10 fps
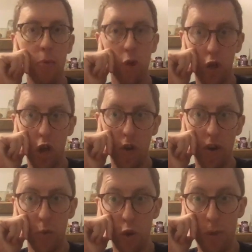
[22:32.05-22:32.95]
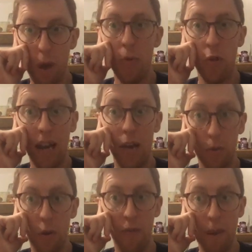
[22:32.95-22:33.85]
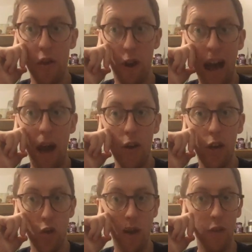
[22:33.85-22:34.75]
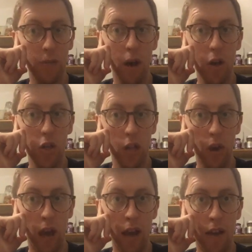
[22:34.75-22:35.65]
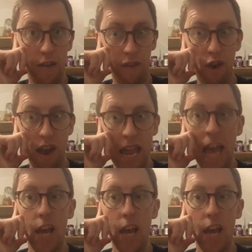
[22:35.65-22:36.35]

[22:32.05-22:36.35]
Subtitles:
just curious, would you be open to checking out some more information on how you can travel to Barcelona for free?